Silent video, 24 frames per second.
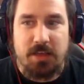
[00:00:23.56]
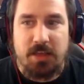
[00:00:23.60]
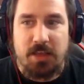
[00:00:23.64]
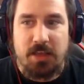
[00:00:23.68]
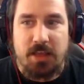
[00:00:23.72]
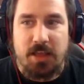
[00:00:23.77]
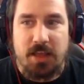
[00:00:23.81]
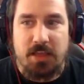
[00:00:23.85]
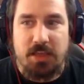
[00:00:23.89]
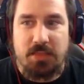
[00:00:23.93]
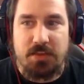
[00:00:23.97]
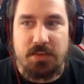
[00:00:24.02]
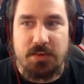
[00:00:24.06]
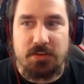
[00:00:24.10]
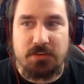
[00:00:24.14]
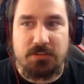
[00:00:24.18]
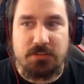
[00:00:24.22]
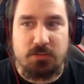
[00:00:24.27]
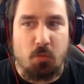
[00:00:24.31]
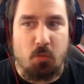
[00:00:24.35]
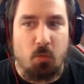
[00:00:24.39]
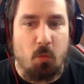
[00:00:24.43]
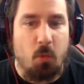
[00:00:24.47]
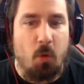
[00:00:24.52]
and
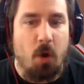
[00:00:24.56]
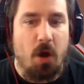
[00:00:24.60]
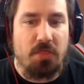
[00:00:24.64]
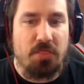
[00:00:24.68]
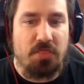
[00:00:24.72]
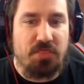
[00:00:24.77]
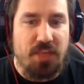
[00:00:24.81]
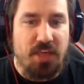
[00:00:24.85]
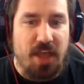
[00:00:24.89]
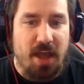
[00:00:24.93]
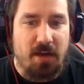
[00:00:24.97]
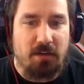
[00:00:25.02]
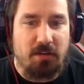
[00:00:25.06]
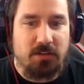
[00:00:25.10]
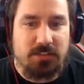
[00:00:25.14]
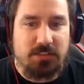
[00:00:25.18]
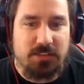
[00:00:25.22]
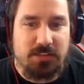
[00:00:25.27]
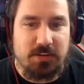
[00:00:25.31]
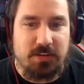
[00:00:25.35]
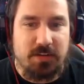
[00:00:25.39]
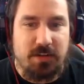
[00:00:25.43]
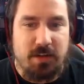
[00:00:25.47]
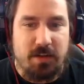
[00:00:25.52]
there's
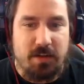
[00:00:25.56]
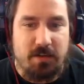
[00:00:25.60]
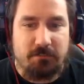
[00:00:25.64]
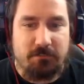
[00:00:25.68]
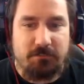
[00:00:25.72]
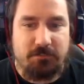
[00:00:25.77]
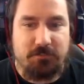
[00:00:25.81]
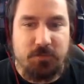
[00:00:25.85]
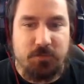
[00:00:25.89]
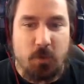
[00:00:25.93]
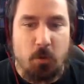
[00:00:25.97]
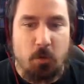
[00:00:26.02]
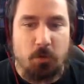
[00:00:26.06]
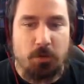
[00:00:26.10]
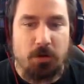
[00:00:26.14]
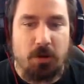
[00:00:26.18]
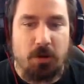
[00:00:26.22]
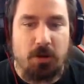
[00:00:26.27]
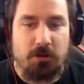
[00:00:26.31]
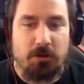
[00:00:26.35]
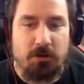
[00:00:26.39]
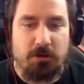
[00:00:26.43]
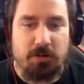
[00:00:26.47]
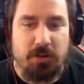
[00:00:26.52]

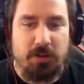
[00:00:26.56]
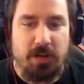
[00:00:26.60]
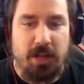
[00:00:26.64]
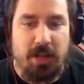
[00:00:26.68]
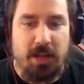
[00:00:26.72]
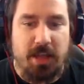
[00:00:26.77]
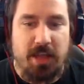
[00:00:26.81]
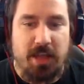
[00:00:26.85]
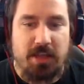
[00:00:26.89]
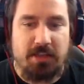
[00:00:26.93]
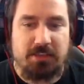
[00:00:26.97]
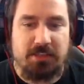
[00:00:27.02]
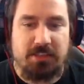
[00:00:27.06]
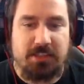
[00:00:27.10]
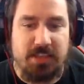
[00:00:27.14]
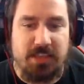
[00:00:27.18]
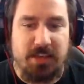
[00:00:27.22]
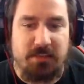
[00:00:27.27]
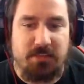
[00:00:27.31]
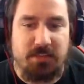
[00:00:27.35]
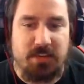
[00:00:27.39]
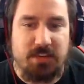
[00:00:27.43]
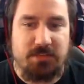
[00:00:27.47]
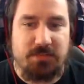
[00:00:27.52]

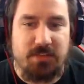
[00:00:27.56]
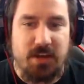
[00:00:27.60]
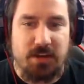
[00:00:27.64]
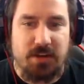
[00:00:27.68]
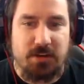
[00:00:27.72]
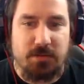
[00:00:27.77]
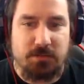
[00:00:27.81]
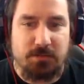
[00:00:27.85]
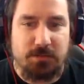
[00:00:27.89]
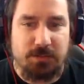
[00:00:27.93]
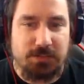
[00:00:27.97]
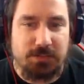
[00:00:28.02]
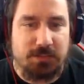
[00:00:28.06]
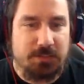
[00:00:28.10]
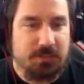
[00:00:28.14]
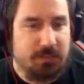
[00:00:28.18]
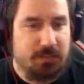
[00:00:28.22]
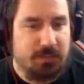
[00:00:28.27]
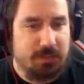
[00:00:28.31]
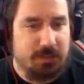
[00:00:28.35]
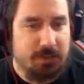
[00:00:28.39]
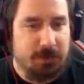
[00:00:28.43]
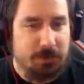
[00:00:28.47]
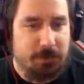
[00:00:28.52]
1,470 Venoms.
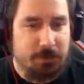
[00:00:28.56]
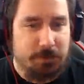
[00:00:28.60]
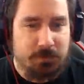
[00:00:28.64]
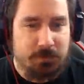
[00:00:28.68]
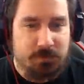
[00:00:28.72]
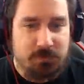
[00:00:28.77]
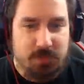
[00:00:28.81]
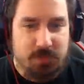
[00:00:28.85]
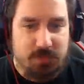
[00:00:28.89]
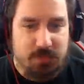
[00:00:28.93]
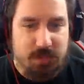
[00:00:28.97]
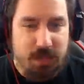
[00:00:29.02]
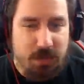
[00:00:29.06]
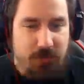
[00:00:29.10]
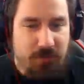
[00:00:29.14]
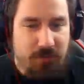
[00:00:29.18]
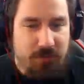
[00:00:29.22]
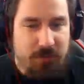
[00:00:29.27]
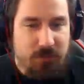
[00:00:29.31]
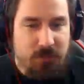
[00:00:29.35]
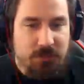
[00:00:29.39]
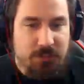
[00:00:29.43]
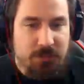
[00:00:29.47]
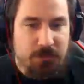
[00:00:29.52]
Now,
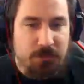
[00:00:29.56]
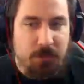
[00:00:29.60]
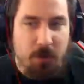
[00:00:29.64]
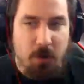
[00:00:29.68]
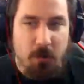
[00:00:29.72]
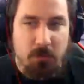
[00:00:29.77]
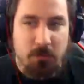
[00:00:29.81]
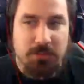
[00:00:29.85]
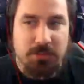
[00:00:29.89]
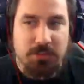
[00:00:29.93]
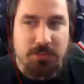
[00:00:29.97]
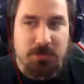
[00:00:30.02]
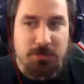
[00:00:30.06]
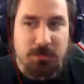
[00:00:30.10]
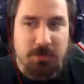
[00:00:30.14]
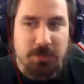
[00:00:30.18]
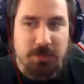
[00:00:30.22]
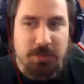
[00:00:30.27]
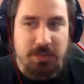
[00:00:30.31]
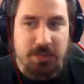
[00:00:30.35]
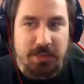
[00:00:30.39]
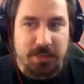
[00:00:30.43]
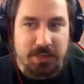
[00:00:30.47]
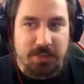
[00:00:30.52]
this was supposed to
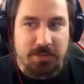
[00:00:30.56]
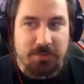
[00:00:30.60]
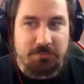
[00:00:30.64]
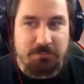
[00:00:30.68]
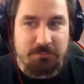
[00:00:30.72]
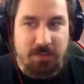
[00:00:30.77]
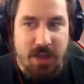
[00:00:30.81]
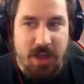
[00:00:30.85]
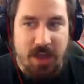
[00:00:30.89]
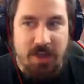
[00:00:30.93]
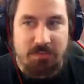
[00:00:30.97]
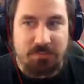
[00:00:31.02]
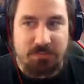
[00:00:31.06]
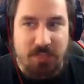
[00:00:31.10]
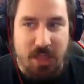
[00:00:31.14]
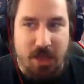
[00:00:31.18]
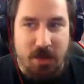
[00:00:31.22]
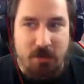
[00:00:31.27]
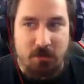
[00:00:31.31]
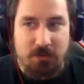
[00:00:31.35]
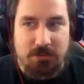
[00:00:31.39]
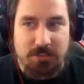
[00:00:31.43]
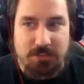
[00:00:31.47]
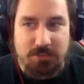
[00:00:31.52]
be
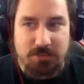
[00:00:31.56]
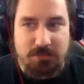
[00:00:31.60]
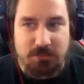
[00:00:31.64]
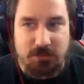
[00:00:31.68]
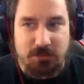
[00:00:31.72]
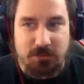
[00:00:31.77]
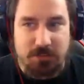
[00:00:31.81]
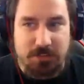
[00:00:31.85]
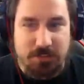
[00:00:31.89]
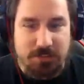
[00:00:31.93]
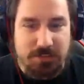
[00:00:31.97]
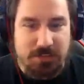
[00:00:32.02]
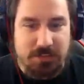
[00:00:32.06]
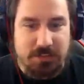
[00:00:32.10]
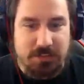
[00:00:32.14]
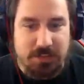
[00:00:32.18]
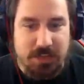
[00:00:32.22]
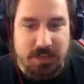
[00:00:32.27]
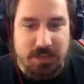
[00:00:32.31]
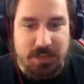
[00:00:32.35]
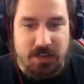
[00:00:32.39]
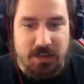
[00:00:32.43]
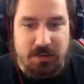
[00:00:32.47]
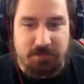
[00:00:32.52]
5,000 versus
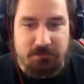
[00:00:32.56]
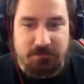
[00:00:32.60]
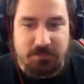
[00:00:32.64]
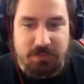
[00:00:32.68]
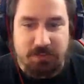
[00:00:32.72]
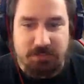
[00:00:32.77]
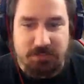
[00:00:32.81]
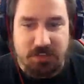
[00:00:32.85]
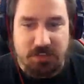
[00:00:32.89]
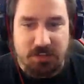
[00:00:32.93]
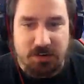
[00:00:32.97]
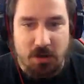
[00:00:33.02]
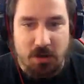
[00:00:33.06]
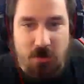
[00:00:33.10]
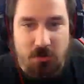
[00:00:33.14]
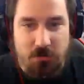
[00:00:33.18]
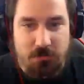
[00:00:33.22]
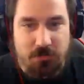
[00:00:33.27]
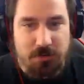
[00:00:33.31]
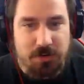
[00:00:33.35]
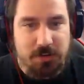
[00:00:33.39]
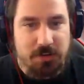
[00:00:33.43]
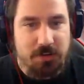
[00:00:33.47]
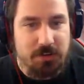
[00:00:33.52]

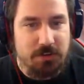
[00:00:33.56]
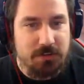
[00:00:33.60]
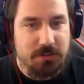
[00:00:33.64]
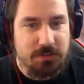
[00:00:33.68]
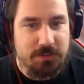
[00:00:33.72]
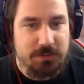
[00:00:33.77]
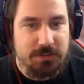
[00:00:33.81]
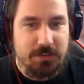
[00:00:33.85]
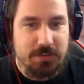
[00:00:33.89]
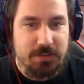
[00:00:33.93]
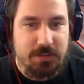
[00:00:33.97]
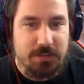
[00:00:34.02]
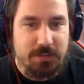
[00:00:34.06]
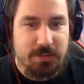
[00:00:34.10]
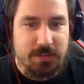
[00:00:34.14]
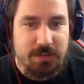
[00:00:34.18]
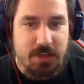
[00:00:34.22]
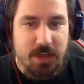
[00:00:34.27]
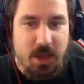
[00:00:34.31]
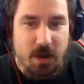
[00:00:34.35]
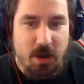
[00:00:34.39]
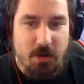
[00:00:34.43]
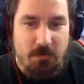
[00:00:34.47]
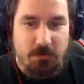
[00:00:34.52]
1,500.
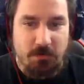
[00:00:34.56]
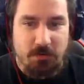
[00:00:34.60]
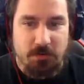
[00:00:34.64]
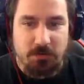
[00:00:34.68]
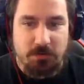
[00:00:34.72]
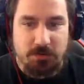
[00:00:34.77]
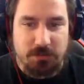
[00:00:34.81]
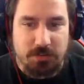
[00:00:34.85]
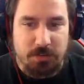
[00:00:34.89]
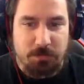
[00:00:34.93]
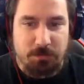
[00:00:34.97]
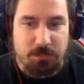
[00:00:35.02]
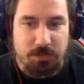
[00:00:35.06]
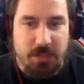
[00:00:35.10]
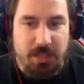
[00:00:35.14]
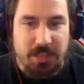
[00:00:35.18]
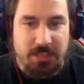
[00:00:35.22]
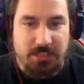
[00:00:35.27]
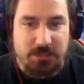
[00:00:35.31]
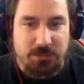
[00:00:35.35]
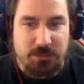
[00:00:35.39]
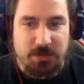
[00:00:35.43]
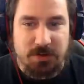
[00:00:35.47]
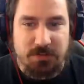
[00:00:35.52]
However, the
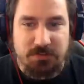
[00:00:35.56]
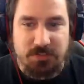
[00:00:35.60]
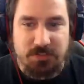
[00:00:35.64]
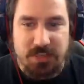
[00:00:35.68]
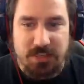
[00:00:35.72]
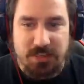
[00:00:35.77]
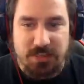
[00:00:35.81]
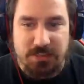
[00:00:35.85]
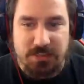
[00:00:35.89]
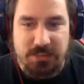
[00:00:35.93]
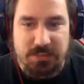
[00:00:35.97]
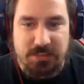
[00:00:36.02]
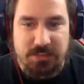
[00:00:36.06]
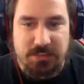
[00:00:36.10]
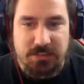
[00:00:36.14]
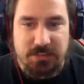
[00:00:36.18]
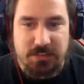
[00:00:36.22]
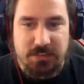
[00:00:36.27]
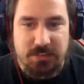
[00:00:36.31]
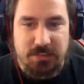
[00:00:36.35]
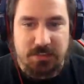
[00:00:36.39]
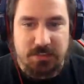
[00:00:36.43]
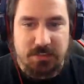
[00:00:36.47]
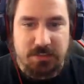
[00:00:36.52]
placement of these,
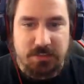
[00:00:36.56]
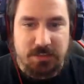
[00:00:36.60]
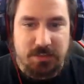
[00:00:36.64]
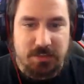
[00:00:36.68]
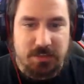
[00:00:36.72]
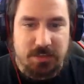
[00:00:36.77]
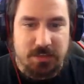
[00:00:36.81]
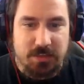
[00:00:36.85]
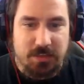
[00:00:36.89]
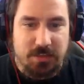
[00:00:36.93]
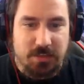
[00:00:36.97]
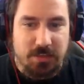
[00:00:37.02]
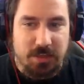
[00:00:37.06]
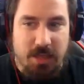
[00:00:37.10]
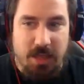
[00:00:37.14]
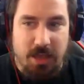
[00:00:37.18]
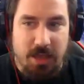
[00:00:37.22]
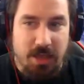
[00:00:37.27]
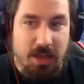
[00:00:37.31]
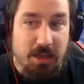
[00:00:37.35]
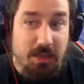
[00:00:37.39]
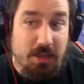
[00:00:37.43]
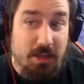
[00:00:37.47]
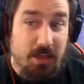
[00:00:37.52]

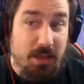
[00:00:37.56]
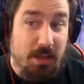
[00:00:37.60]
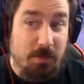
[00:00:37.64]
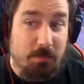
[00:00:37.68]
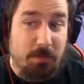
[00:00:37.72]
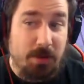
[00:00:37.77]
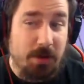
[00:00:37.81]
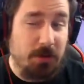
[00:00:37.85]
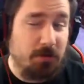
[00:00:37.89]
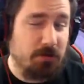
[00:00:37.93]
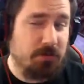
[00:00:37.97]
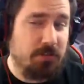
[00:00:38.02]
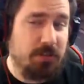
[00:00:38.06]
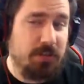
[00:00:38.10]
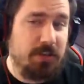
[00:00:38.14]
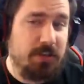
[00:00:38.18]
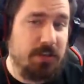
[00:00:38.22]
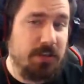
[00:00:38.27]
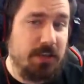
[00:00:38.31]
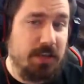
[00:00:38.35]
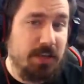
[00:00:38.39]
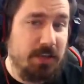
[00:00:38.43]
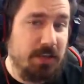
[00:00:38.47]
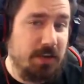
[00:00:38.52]

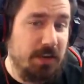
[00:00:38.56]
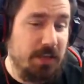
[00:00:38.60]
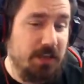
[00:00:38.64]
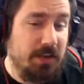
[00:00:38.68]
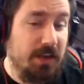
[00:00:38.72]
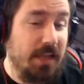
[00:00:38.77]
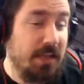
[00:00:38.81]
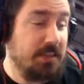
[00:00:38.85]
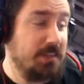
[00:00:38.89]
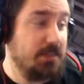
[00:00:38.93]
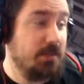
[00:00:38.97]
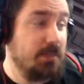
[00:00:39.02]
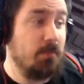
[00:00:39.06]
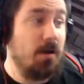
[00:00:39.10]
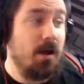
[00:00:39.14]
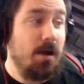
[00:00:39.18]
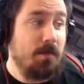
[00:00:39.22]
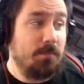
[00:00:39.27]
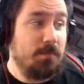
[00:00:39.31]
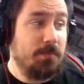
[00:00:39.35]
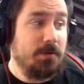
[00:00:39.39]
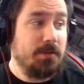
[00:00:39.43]
apparently, it ate them up.